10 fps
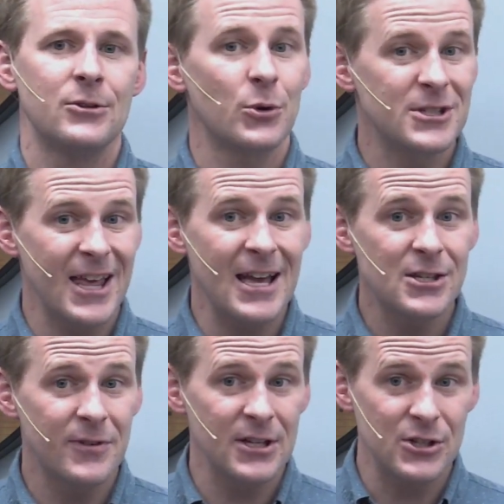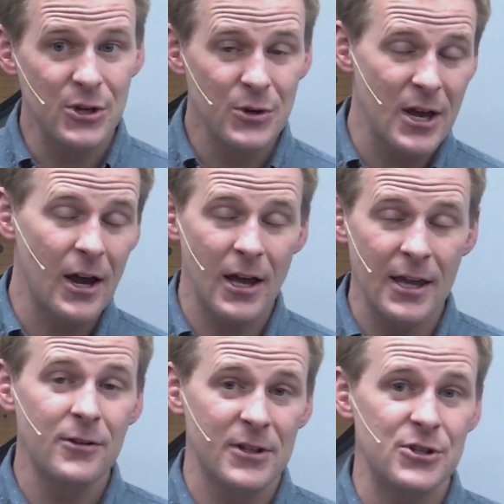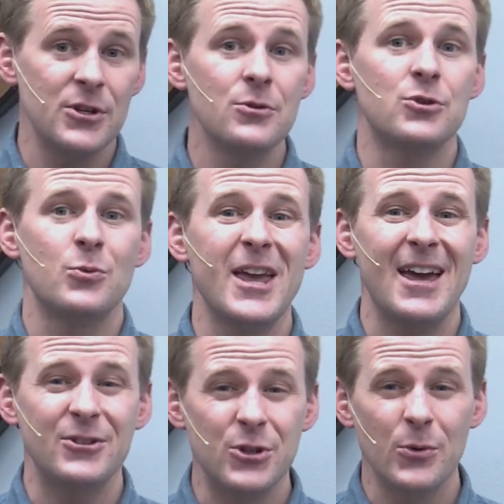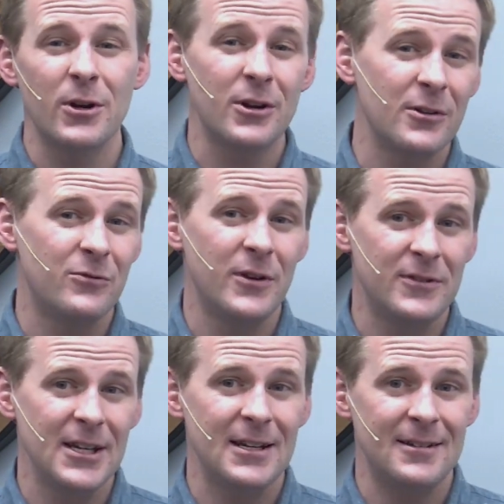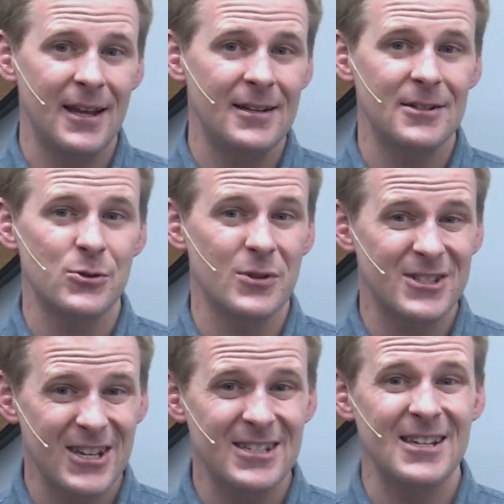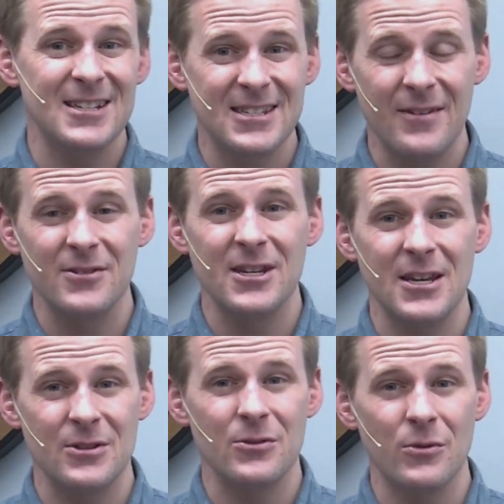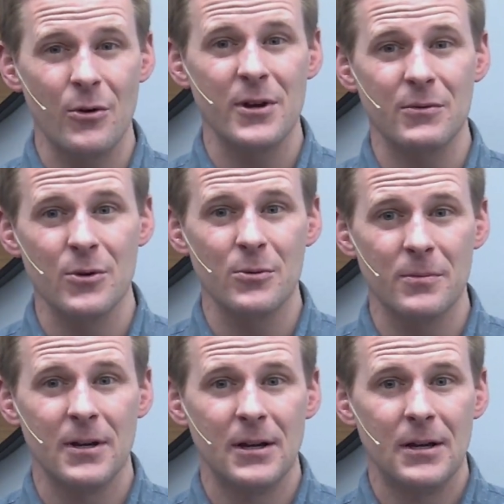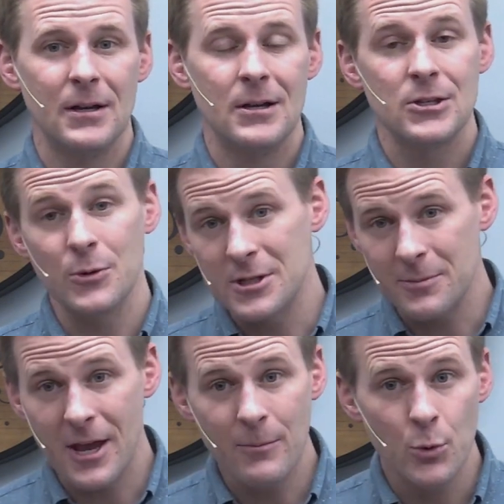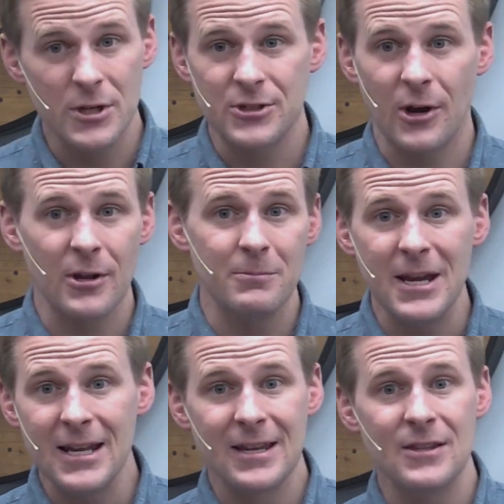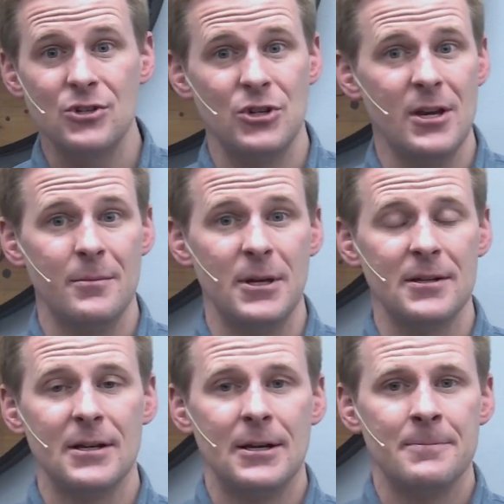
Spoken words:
Towards the end of its use, we had 250 in attendance with 60 to 70 in the growing room. So in September, we started meeting in the gym, and